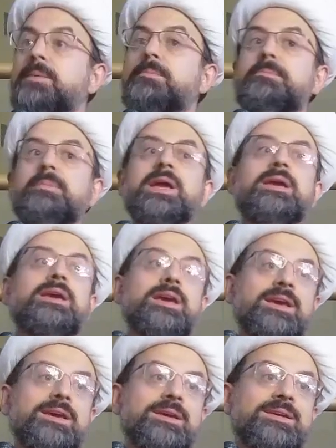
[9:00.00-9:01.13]

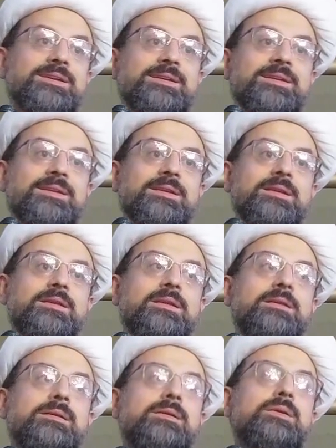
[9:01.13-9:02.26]
Makki,
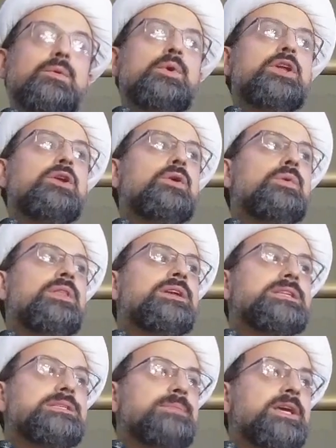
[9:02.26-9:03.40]
we know whether
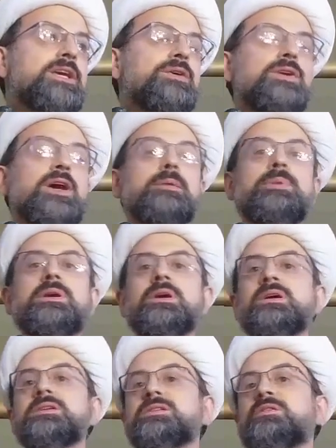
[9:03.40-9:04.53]
it's Makki or not
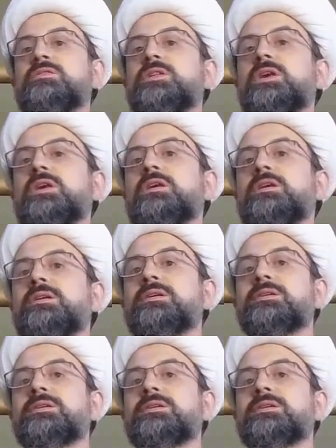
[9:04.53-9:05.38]
because of the